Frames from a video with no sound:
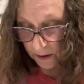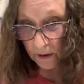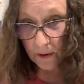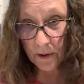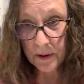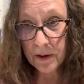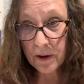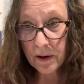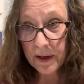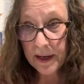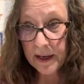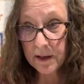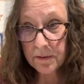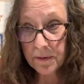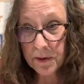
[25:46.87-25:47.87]
on our
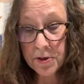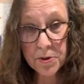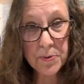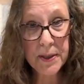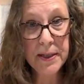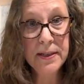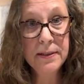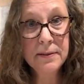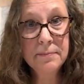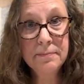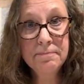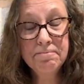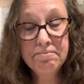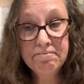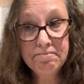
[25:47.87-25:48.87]
anniversary,
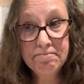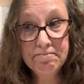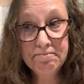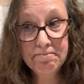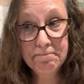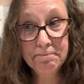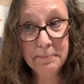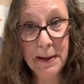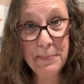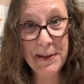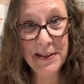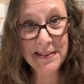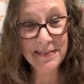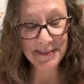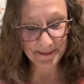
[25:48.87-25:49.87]
maybe,
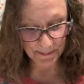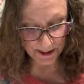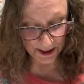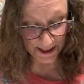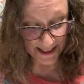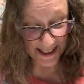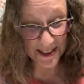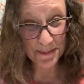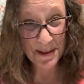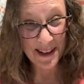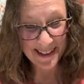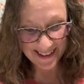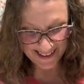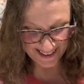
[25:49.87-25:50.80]
which is this month.